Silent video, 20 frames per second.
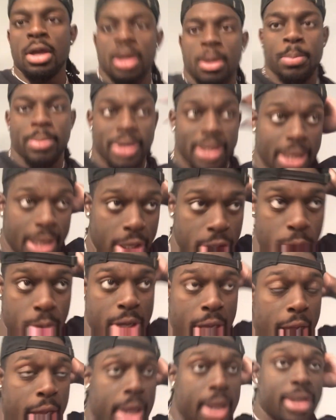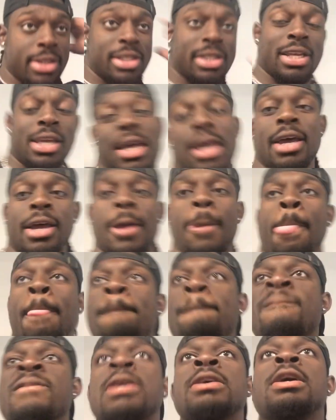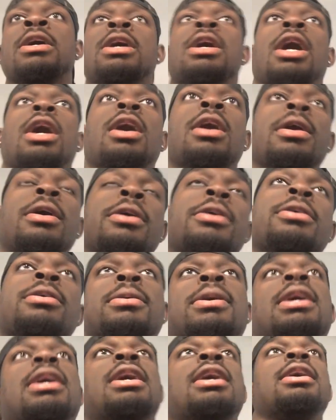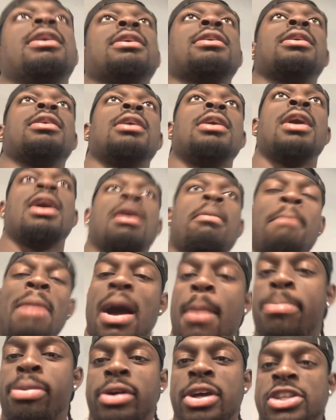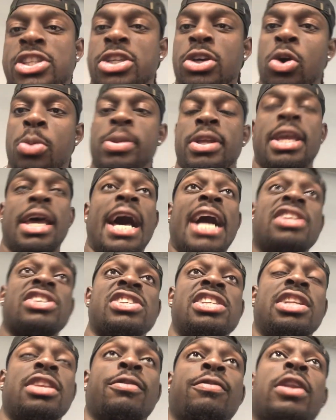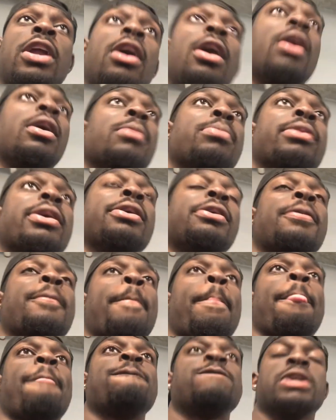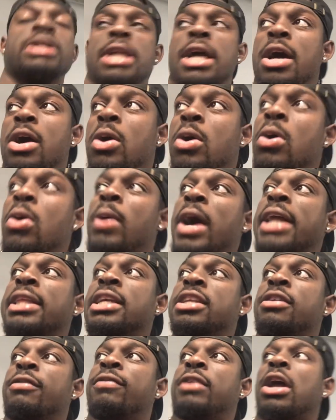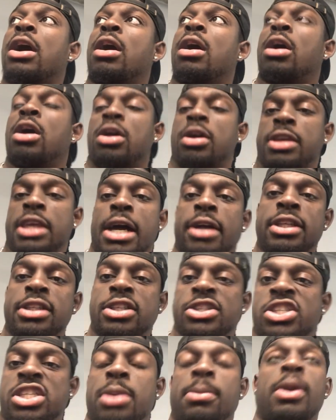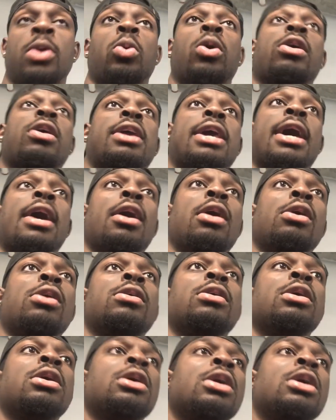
But yeah, you guys. Um, my boy told me that I just need to vlog, bro. But now I need to vlog. Y'all need to see me work out.